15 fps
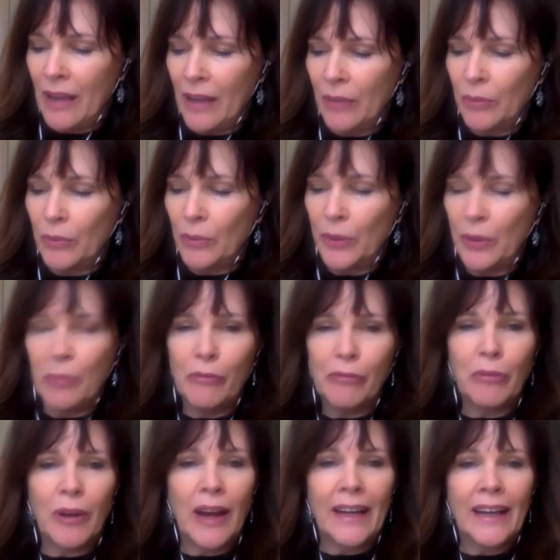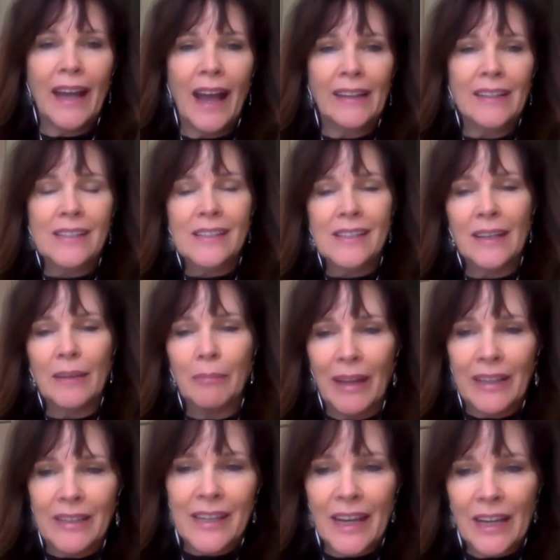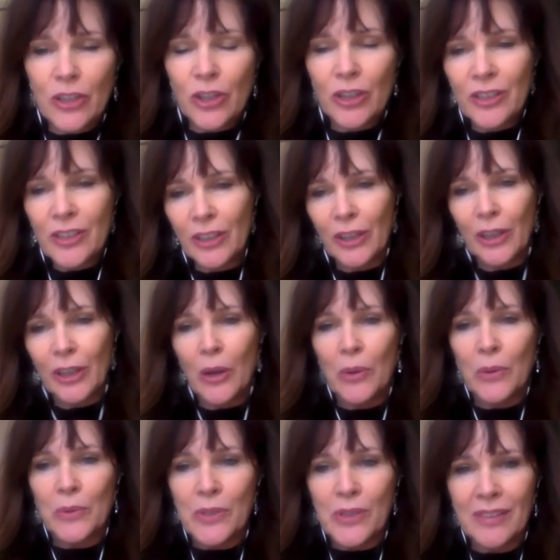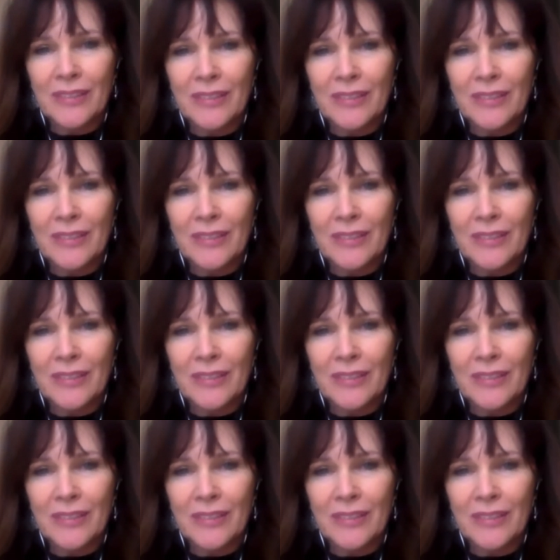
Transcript: Ruthie, before I guide us in a meditation to close.